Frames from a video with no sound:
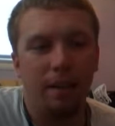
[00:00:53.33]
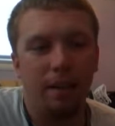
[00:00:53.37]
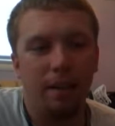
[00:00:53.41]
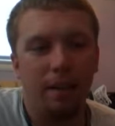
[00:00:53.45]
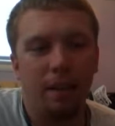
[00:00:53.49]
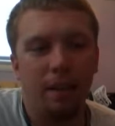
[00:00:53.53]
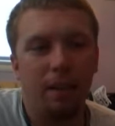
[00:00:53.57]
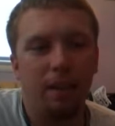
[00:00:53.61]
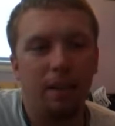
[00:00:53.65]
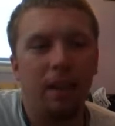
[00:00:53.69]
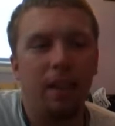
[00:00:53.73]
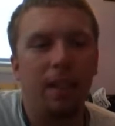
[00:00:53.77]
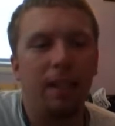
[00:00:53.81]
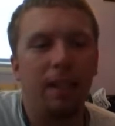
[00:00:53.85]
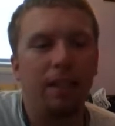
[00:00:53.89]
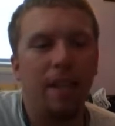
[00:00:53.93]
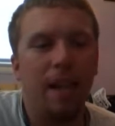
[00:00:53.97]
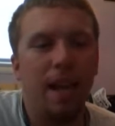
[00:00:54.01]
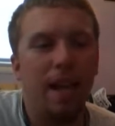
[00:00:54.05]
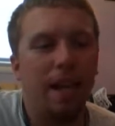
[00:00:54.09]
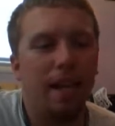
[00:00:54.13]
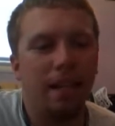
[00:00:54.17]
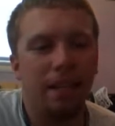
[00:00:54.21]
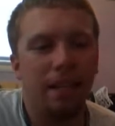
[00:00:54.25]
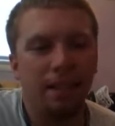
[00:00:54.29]
collect
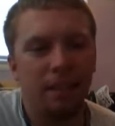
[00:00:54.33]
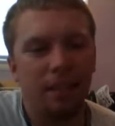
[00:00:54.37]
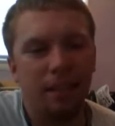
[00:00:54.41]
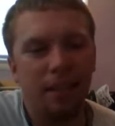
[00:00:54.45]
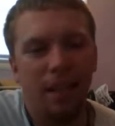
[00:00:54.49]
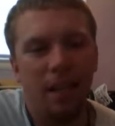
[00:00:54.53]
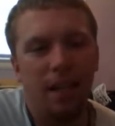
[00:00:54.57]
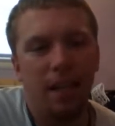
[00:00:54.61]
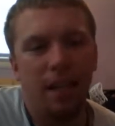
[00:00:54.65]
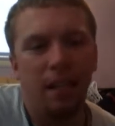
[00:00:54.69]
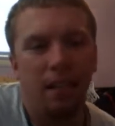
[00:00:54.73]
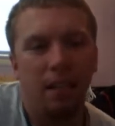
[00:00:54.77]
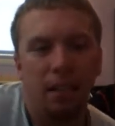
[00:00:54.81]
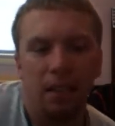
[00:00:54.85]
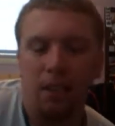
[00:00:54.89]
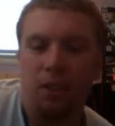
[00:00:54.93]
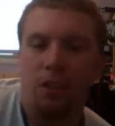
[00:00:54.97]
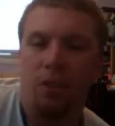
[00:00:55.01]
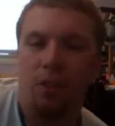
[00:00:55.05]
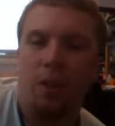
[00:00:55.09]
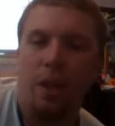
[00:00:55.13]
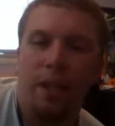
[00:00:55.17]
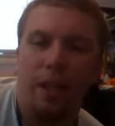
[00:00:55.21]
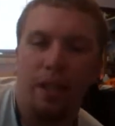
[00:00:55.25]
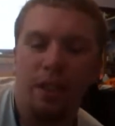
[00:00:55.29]
heads just
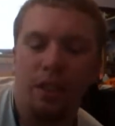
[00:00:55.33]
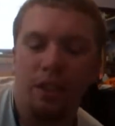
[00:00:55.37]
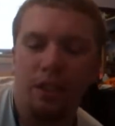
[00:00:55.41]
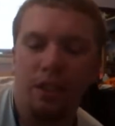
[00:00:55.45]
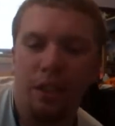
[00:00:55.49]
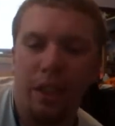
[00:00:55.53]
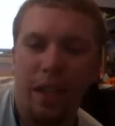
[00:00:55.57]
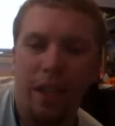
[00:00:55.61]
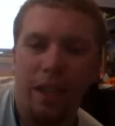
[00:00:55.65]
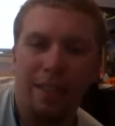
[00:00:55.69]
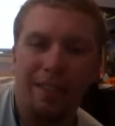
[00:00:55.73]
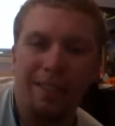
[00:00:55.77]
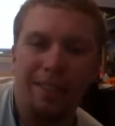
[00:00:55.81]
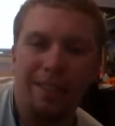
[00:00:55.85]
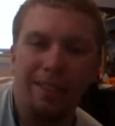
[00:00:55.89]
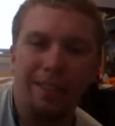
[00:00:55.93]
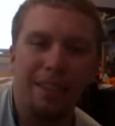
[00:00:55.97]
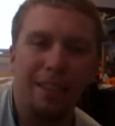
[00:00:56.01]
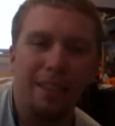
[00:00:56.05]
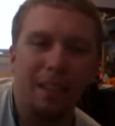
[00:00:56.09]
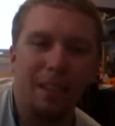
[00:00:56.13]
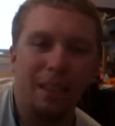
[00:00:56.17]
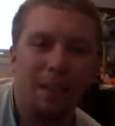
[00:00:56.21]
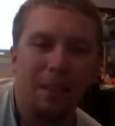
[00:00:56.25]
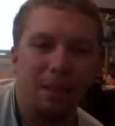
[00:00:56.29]
so I can trade and
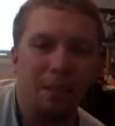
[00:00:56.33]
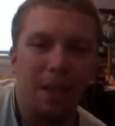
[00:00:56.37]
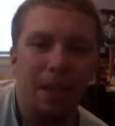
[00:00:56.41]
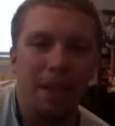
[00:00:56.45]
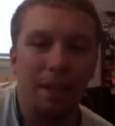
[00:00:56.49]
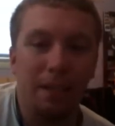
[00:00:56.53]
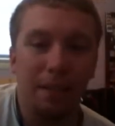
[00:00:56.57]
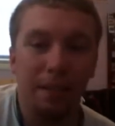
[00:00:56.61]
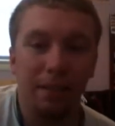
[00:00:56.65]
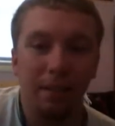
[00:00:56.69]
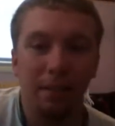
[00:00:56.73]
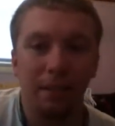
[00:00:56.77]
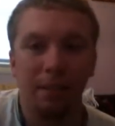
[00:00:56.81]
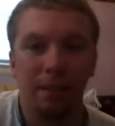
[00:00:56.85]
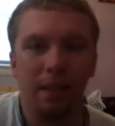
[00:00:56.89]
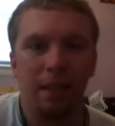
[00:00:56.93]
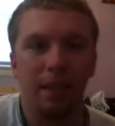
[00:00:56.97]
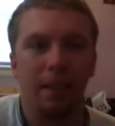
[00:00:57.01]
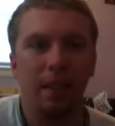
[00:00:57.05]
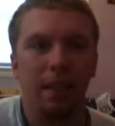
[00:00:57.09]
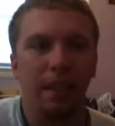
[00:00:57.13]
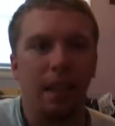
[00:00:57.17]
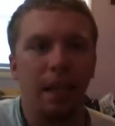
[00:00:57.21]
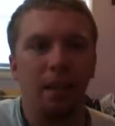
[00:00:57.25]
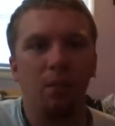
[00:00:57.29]
sell them. I
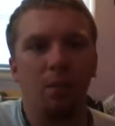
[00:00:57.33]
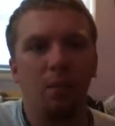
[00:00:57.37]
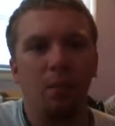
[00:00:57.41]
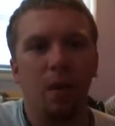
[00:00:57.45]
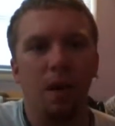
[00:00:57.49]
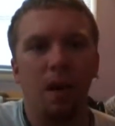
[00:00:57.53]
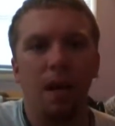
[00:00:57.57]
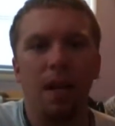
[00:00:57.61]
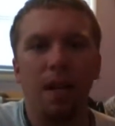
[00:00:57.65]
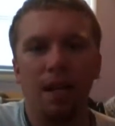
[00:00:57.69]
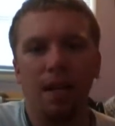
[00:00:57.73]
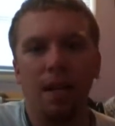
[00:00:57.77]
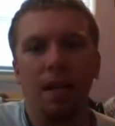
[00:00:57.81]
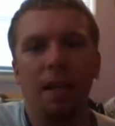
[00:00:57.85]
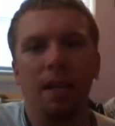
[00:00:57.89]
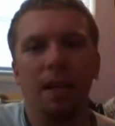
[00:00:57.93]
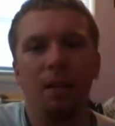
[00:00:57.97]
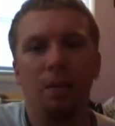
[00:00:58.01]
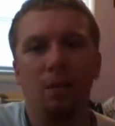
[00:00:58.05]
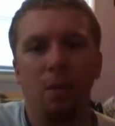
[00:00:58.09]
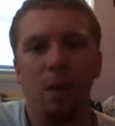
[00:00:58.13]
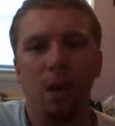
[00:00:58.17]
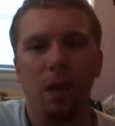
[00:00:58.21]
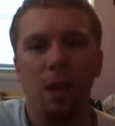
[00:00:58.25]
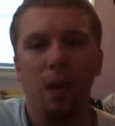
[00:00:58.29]
get what I need
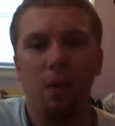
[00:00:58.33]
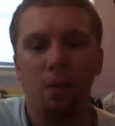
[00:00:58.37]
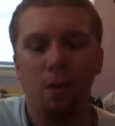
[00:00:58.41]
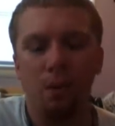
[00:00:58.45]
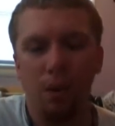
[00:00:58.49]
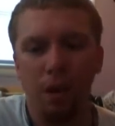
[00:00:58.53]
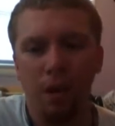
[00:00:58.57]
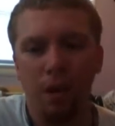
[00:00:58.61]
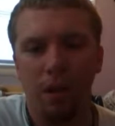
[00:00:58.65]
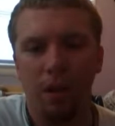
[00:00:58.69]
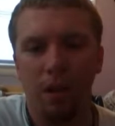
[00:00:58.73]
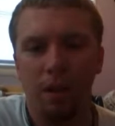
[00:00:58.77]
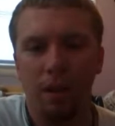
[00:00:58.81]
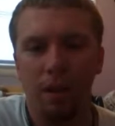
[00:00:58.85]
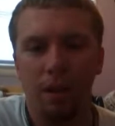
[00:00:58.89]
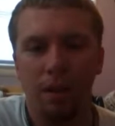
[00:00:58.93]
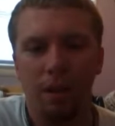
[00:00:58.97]
and what I want.